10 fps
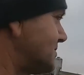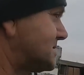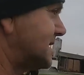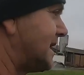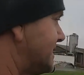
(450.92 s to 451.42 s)

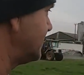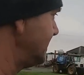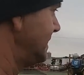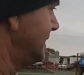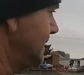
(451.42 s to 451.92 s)
outside,
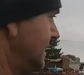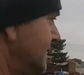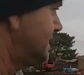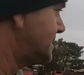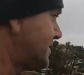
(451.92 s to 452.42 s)

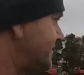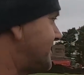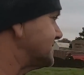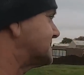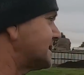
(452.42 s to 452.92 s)
they're doing
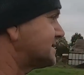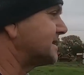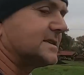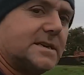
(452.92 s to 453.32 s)
fantastic.